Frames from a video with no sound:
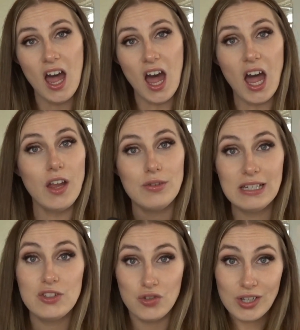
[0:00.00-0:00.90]
I really
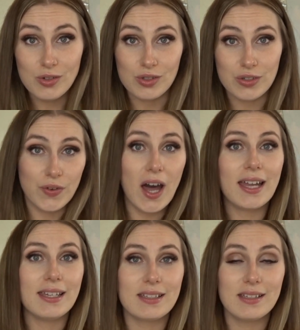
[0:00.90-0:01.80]
struggled to
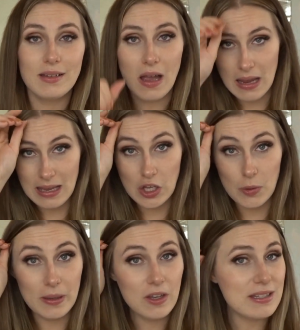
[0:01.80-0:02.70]
find. It could
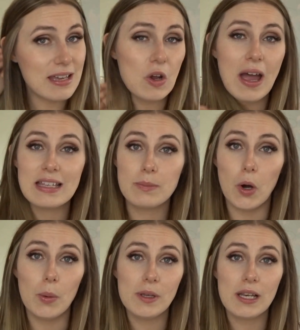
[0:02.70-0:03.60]
be because they're not as
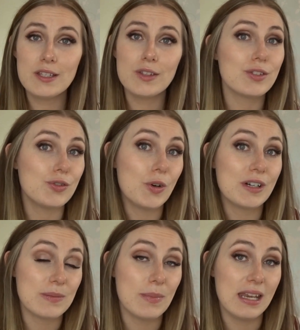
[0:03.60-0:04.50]
popular, so there's not
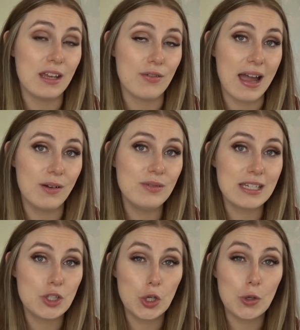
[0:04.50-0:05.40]
as many around.
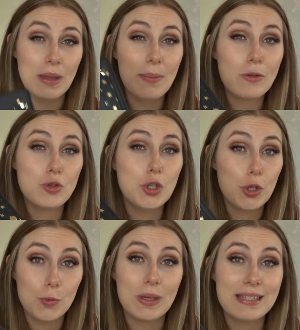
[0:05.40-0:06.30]
It took me about
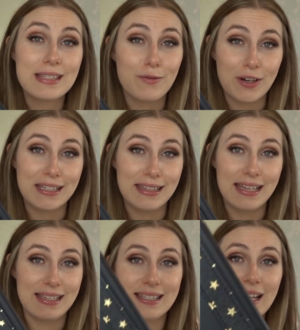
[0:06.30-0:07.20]
2 weeks to find this.